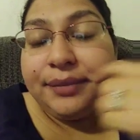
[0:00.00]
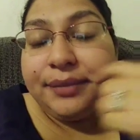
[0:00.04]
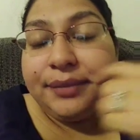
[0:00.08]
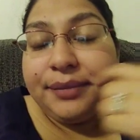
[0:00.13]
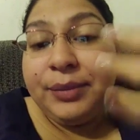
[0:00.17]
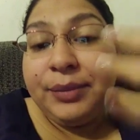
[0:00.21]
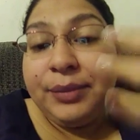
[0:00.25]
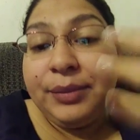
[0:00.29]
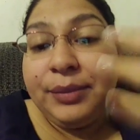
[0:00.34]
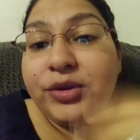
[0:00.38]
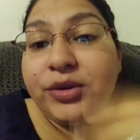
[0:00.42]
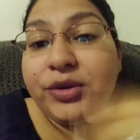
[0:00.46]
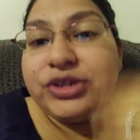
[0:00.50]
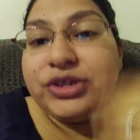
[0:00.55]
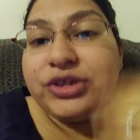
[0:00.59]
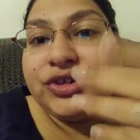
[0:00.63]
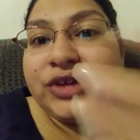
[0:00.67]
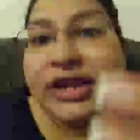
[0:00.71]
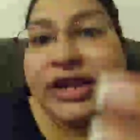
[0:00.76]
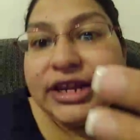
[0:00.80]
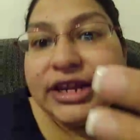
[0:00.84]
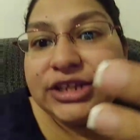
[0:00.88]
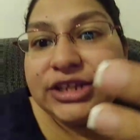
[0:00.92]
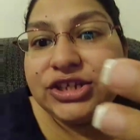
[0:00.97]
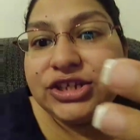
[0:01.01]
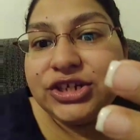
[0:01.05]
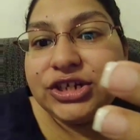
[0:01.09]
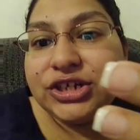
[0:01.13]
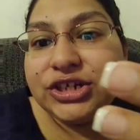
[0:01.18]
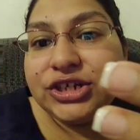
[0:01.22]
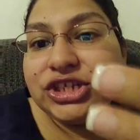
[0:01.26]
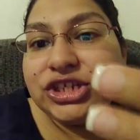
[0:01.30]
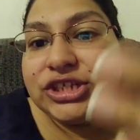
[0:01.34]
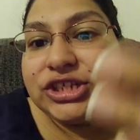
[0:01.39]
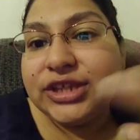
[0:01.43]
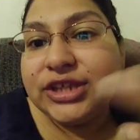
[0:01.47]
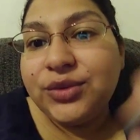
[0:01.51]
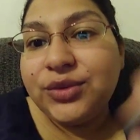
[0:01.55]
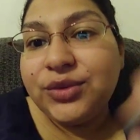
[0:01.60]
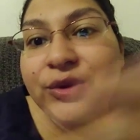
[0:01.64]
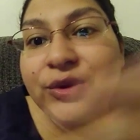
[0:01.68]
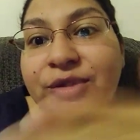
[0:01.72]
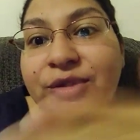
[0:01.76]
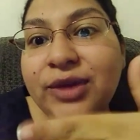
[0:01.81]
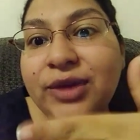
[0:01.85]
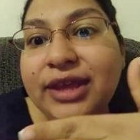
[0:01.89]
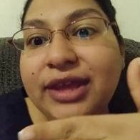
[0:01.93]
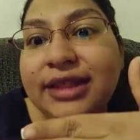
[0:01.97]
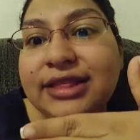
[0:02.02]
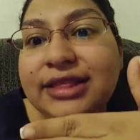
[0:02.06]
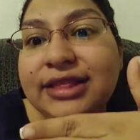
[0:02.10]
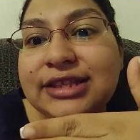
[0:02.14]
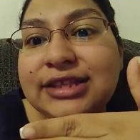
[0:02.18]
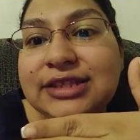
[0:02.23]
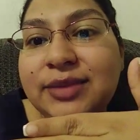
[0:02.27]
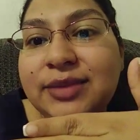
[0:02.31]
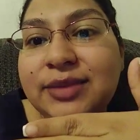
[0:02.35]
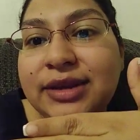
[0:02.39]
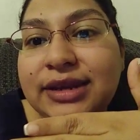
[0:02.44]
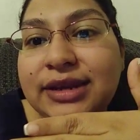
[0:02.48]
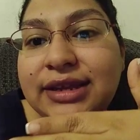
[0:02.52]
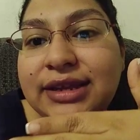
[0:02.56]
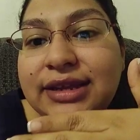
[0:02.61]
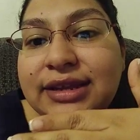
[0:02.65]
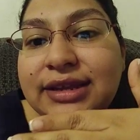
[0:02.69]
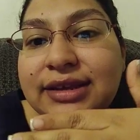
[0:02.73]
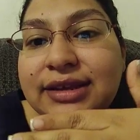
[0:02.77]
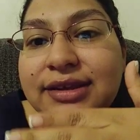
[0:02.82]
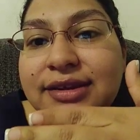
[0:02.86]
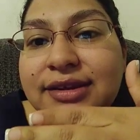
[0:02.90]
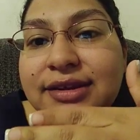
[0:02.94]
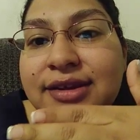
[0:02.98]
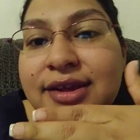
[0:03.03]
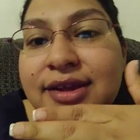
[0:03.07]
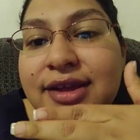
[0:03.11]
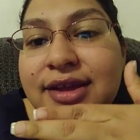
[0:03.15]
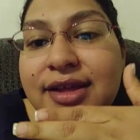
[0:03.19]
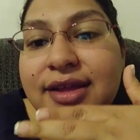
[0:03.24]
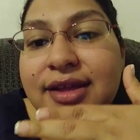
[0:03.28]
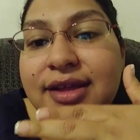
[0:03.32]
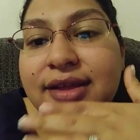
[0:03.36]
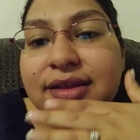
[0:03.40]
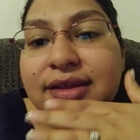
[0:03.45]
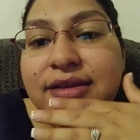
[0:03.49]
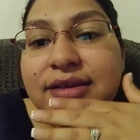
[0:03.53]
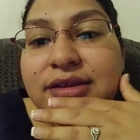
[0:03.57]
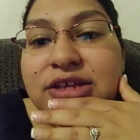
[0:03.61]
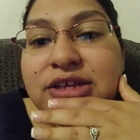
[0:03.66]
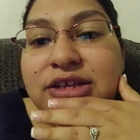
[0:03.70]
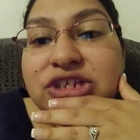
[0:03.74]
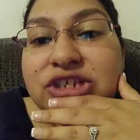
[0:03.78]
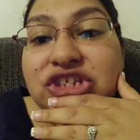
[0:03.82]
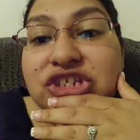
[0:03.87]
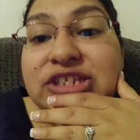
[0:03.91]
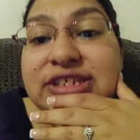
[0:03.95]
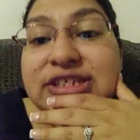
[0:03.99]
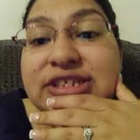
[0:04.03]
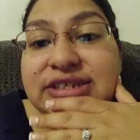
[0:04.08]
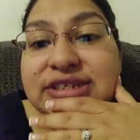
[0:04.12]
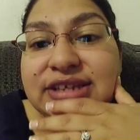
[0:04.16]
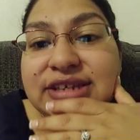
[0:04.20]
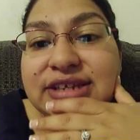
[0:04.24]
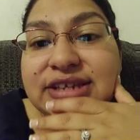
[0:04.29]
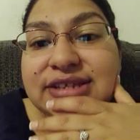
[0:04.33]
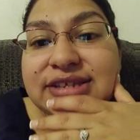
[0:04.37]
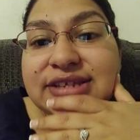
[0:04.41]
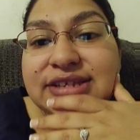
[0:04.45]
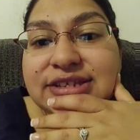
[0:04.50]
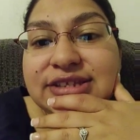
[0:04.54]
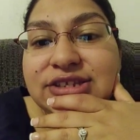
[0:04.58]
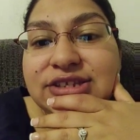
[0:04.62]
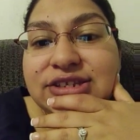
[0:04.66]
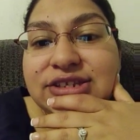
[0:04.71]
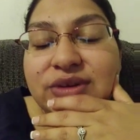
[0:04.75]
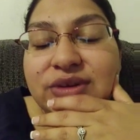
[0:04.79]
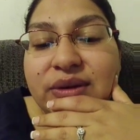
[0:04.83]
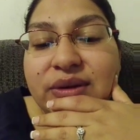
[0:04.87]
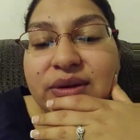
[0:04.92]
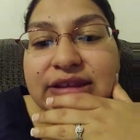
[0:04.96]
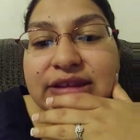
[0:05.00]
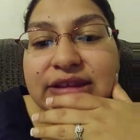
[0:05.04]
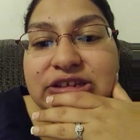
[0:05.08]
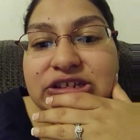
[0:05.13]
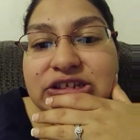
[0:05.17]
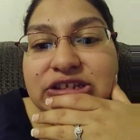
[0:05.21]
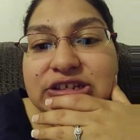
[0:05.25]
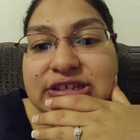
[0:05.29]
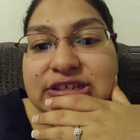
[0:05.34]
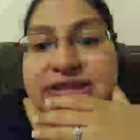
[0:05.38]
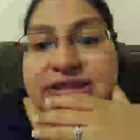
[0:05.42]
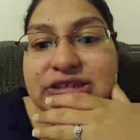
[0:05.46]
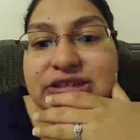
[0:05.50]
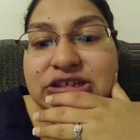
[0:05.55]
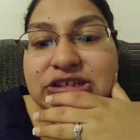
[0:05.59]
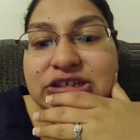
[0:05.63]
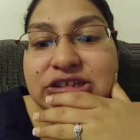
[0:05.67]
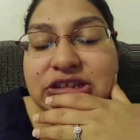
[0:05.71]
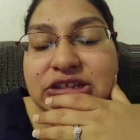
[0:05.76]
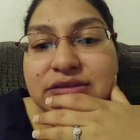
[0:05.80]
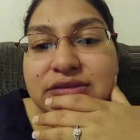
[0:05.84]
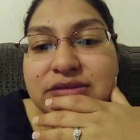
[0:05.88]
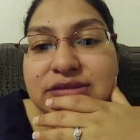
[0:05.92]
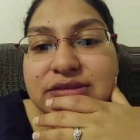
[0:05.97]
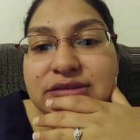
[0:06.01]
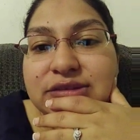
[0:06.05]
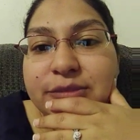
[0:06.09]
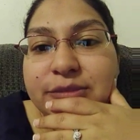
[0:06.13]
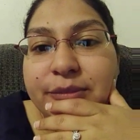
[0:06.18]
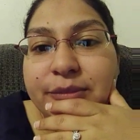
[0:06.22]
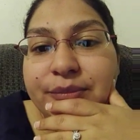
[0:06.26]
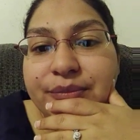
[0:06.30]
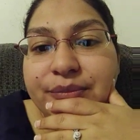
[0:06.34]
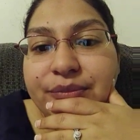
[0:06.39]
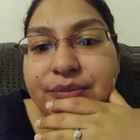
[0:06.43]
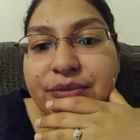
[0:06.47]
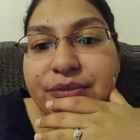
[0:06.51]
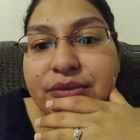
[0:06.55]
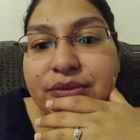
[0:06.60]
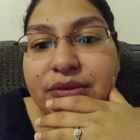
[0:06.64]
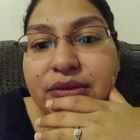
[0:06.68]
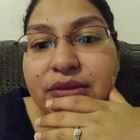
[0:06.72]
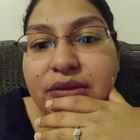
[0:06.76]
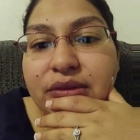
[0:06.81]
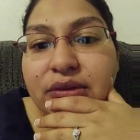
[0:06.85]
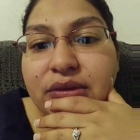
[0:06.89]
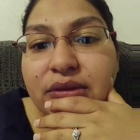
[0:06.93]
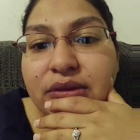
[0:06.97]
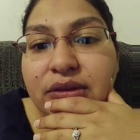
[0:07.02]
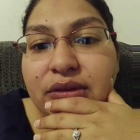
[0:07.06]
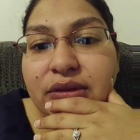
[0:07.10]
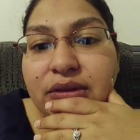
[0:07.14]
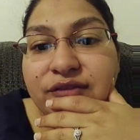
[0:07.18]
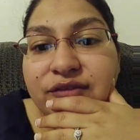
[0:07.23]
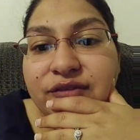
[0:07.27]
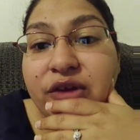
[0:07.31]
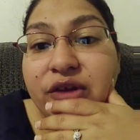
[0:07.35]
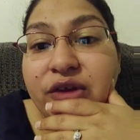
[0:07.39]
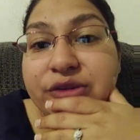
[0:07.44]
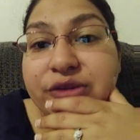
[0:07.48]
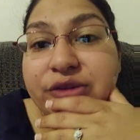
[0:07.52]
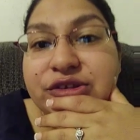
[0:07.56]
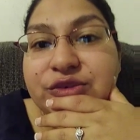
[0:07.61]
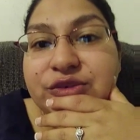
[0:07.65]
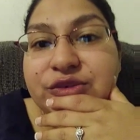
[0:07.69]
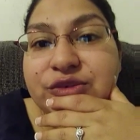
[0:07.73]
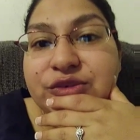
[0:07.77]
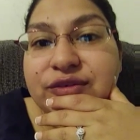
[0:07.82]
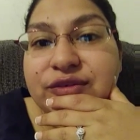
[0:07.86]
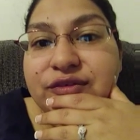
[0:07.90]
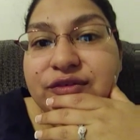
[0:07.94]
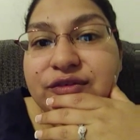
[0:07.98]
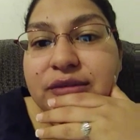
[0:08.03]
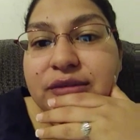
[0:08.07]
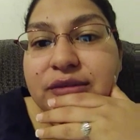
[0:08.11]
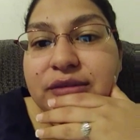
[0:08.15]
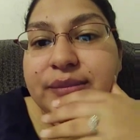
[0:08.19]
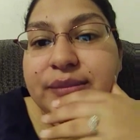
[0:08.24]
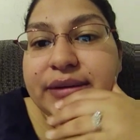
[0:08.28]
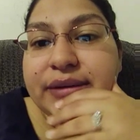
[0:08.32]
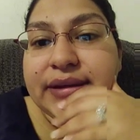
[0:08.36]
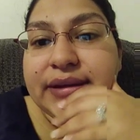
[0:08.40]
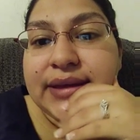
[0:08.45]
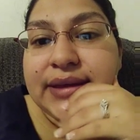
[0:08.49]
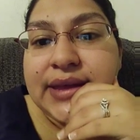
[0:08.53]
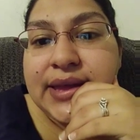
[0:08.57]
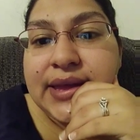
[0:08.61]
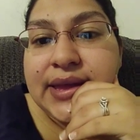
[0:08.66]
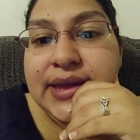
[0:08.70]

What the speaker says: people are donating to her, and she's like, "Where do I get this money?" And because she's in Texas too, and she lives a few hours away from me, but